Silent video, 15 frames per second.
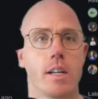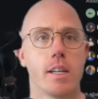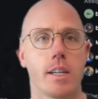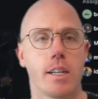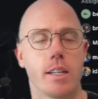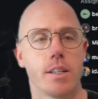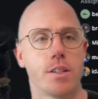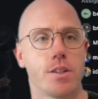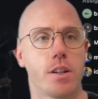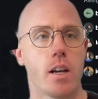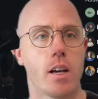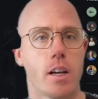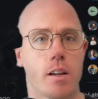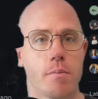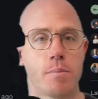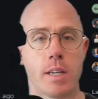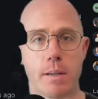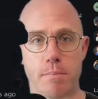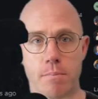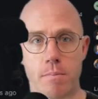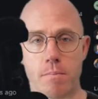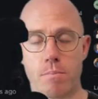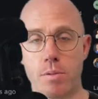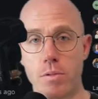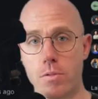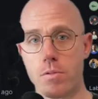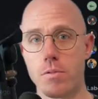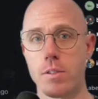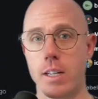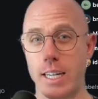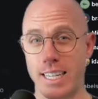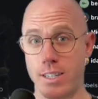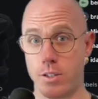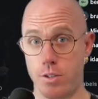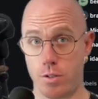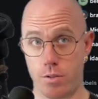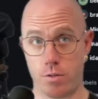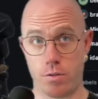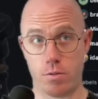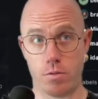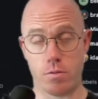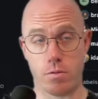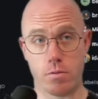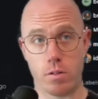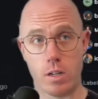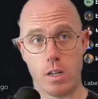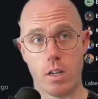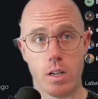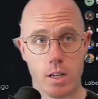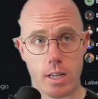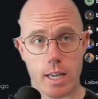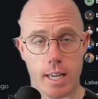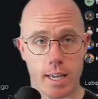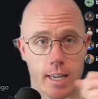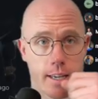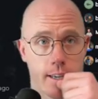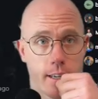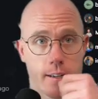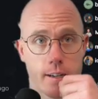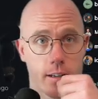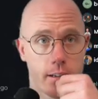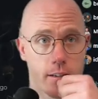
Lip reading: It is being pulled into the